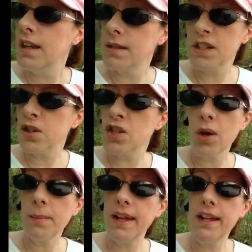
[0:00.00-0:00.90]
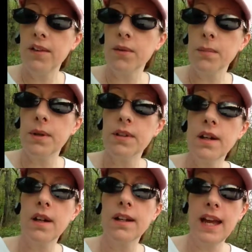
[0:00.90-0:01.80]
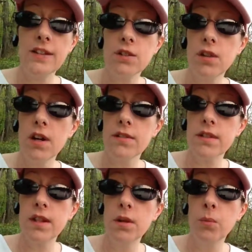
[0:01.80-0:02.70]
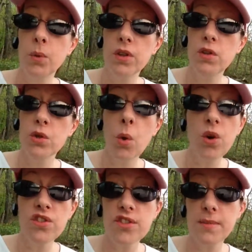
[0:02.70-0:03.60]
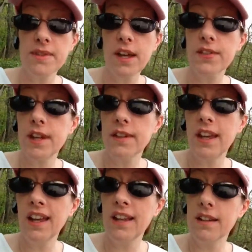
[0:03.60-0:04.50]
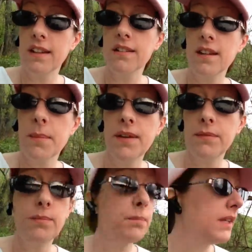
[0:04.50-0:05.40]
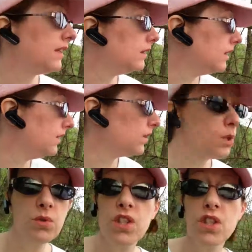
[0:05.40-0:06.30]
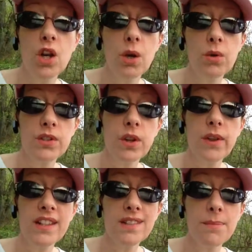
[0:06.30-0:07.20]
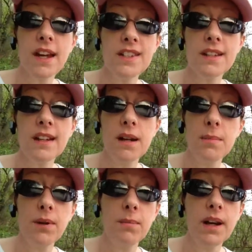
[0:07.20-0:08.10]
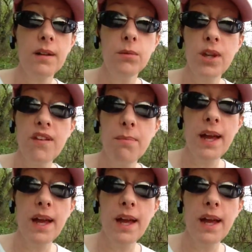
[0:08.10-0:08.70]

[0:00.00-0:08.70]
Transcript: is because there's so many of them. Cats and dogs will gorge themselves on it, and some have been even known to choke. So that's something to kind of bear in mind when you have